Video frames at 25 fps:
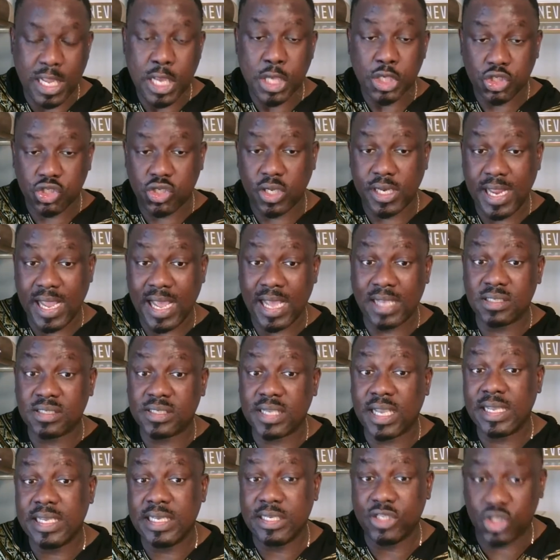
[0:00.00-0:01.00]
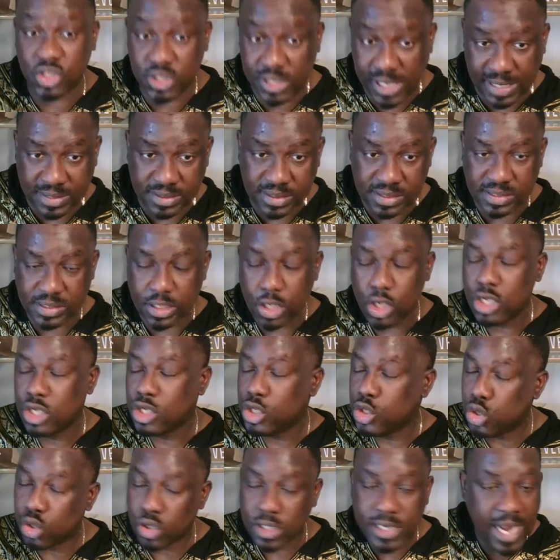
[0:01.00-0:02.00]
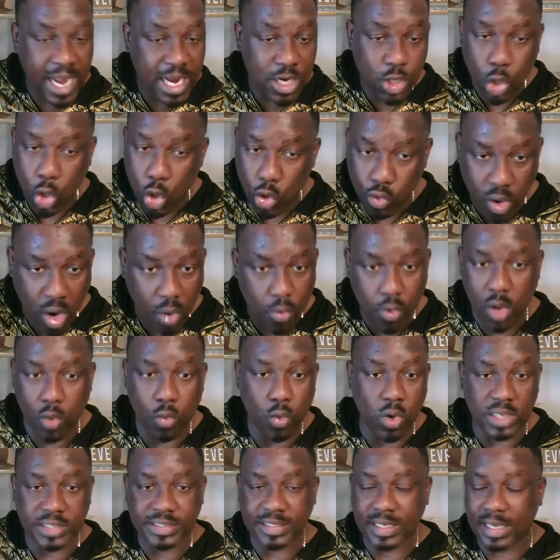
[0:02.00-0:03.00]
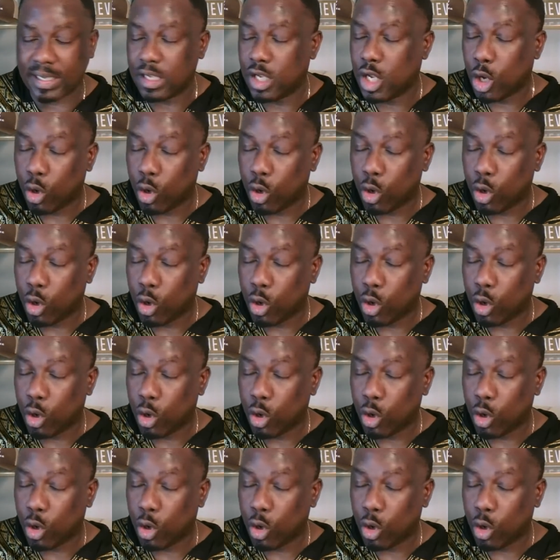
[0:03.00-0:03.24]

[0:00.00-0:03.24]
So the answer is yes. You can't go wrong with water.